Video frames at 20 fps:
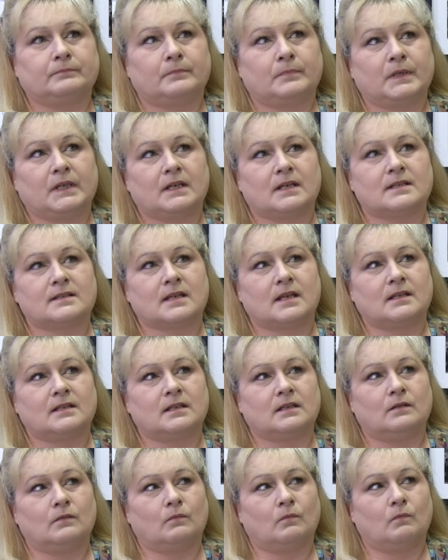because I
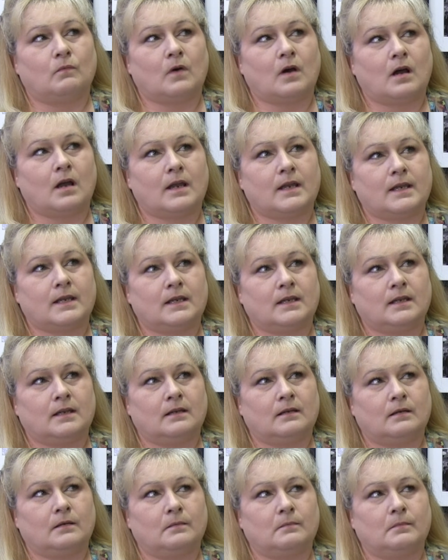didn't want
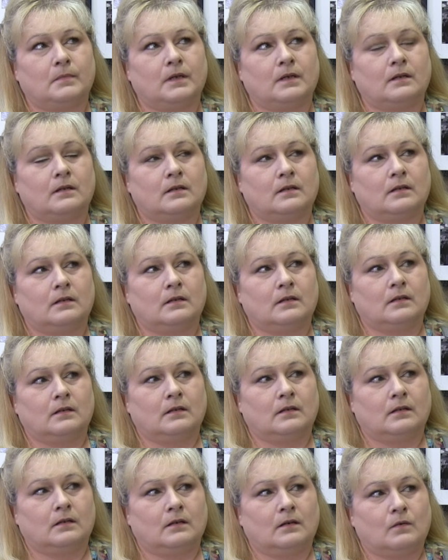him
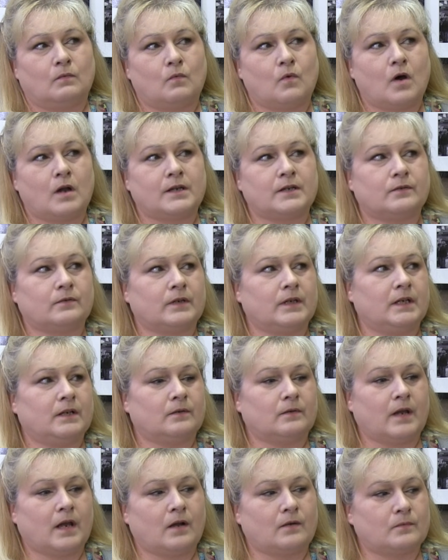wandering
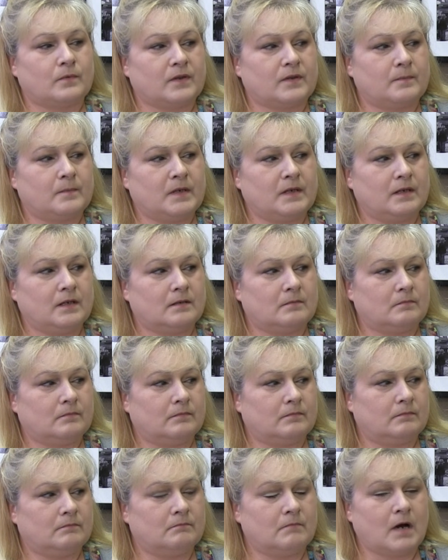around with me in
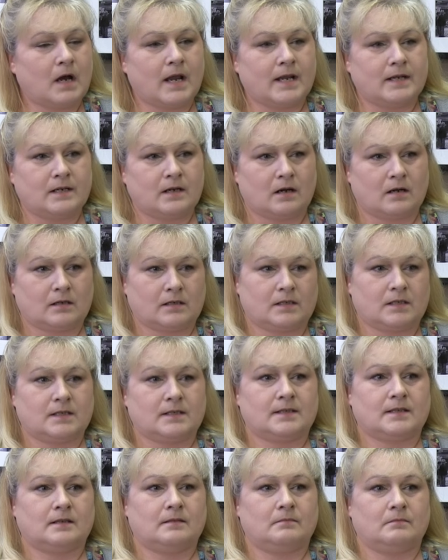my
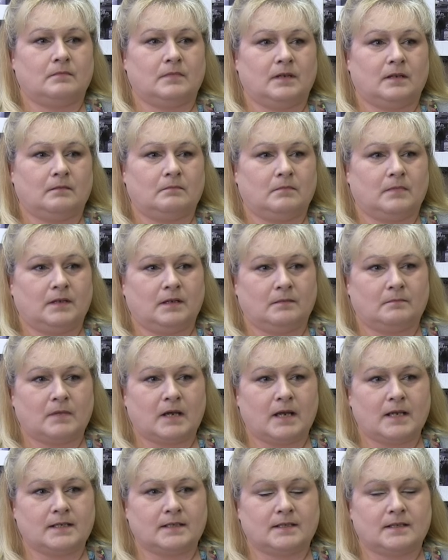darkness and
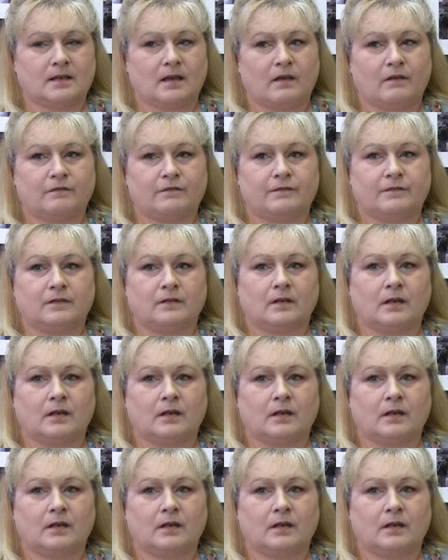my stuff.